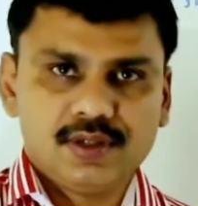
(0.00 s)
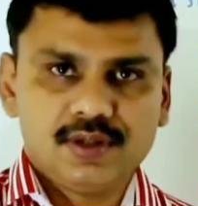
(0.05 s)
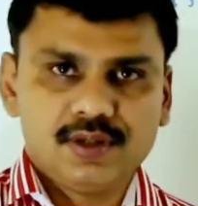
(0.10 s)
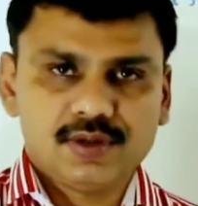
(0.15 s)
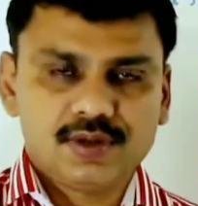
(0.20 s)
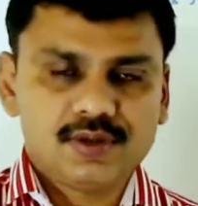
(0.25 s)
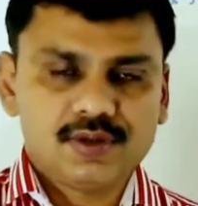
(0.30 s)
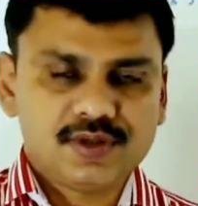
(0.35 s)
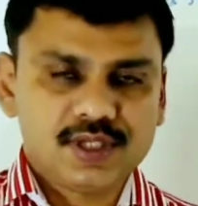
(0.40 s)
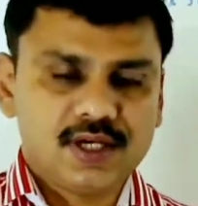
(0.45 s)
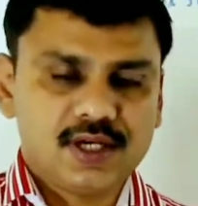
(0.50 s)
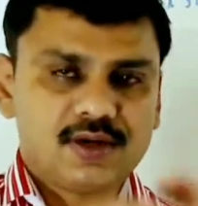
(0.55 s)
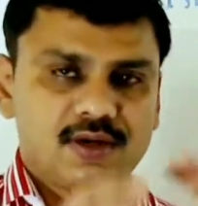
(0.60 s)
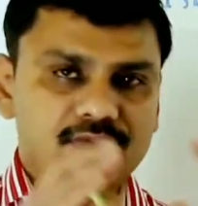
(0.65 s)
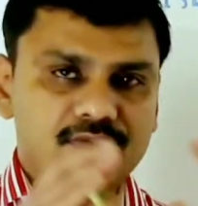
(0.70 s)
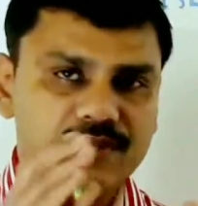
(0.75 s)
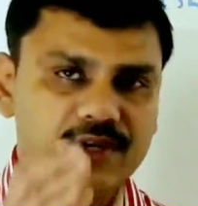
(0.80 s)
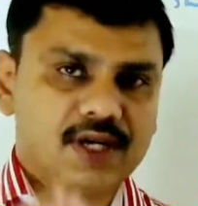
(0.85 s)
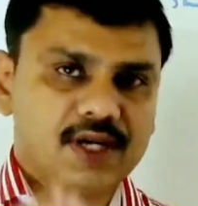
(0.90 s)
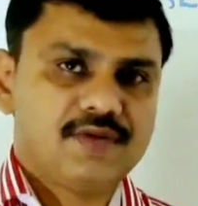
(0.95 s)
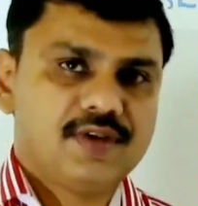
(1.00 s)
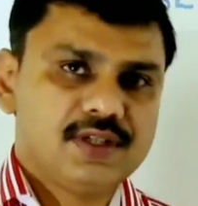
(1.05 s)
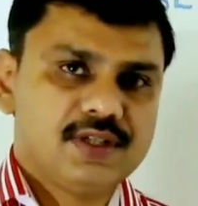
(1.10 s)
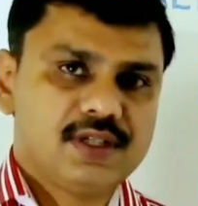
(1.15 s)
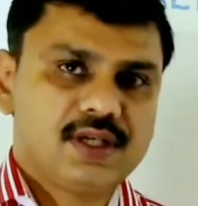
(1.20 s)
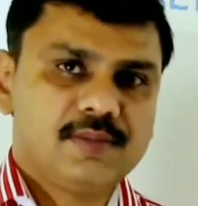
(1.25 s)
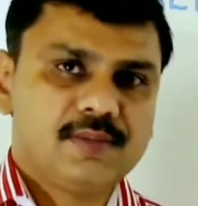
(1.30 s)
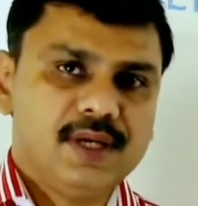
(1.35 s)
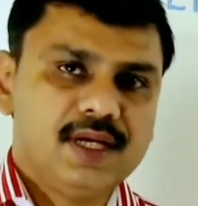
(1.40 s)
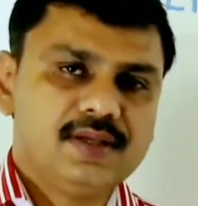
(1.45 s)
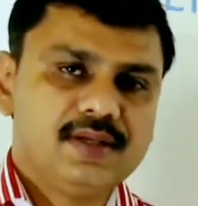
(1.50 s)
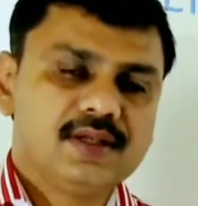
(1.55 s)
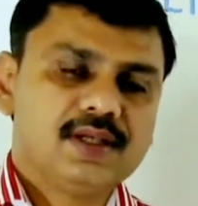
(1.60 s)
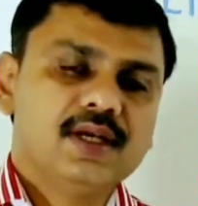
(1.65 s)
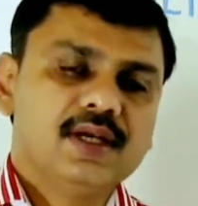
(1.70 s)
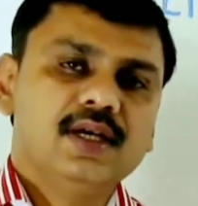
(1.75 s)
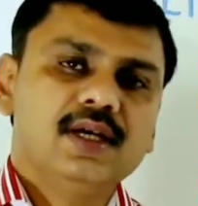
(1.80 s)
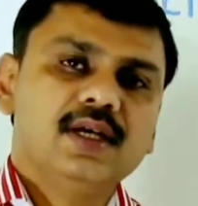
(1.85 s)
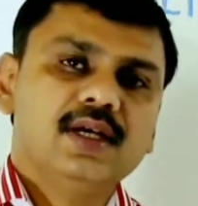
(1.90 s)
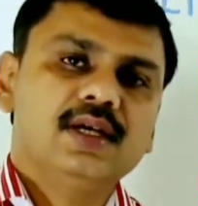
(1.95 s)
So center of curvature means
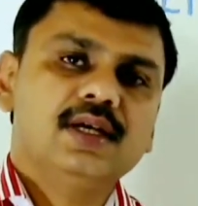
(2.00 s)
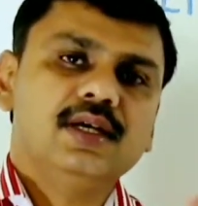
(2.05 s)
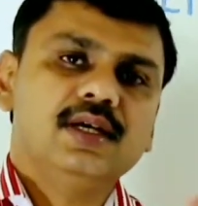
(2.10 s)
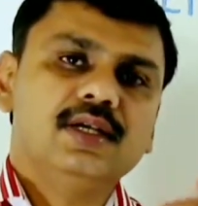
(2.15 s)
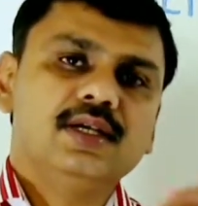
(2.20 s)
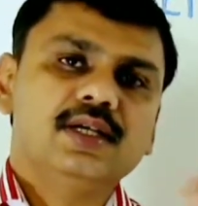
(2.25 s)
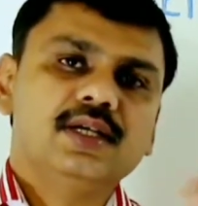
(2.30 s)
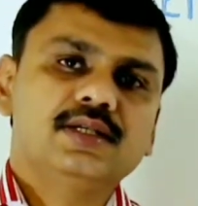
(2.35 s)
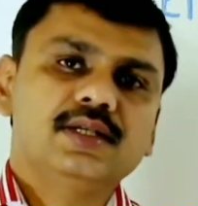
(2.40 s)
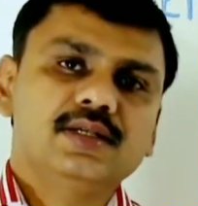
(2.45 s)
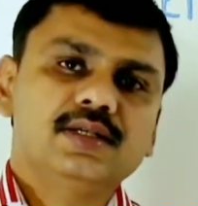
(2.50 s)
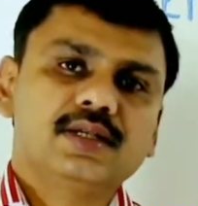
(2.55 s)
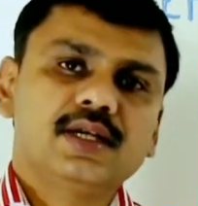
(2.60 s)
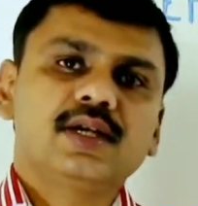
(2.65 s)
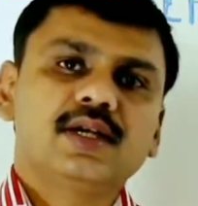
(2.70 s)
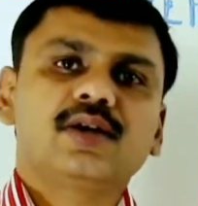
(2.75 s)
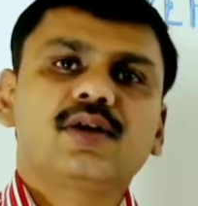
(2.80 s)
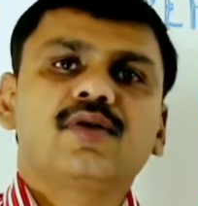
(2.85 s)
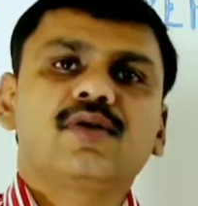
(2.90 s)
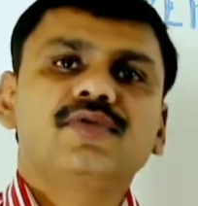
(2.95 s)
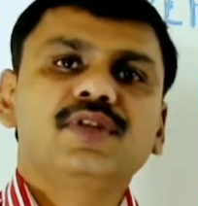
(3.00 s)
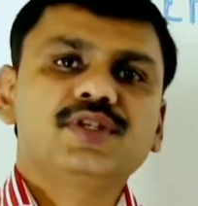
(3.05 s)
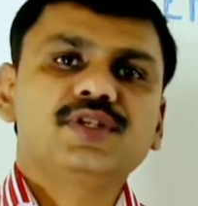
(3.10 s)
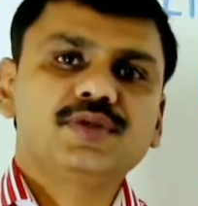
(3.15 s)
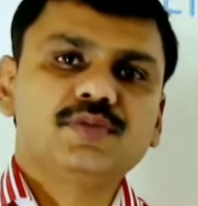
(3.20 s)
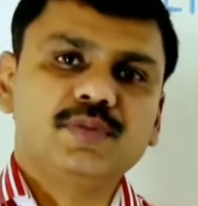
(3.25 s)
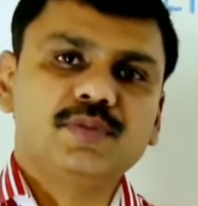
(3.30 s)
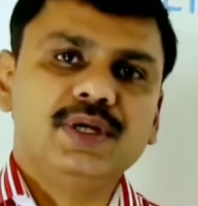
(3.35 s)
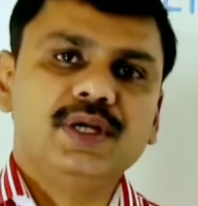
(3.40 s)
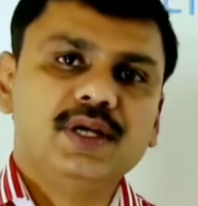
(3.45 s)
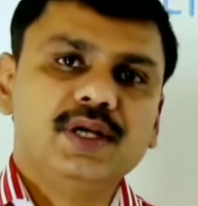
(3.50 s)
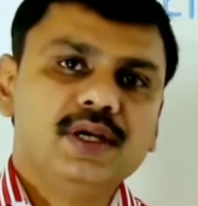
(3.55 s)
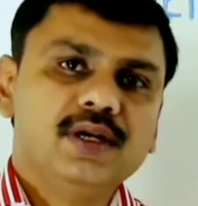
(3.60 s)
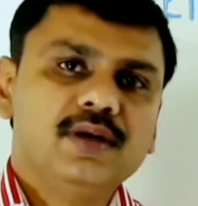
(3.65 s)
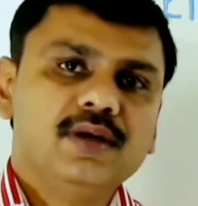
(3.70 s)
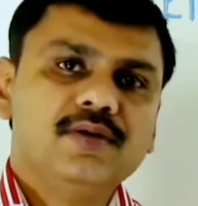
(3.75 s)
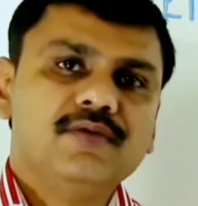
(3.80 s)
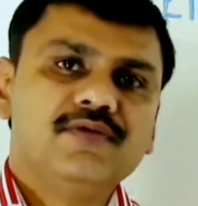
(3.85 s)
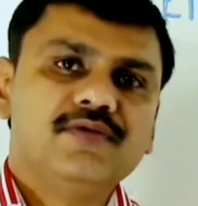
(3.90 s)
it is the center of the sphere